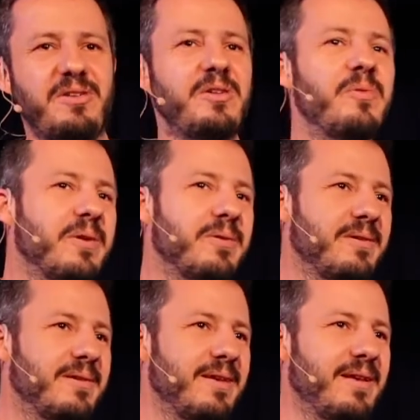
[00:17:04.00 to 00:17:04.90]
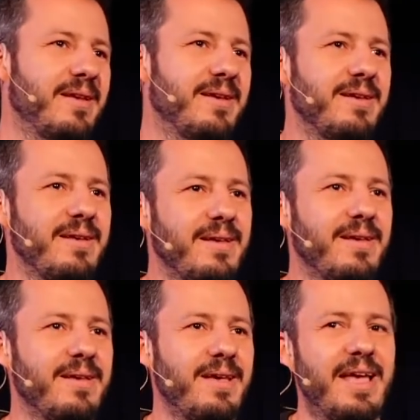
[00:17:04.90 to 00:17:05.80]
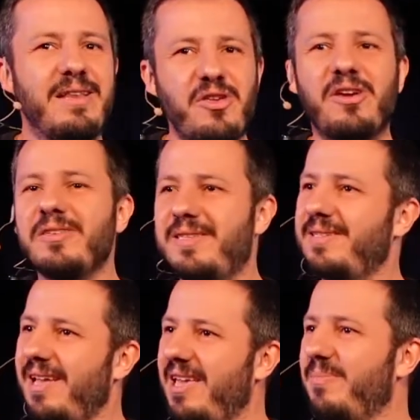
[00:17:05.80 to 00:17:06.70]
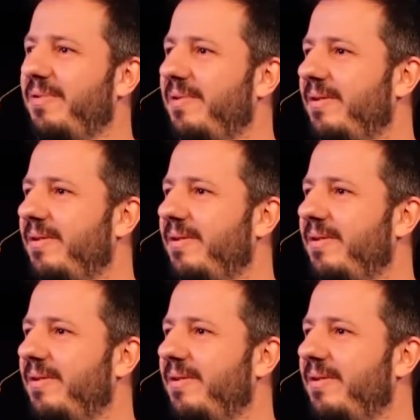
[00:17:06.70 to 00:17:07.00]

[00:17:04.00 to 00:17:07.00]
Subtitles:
course you will. And church is the same.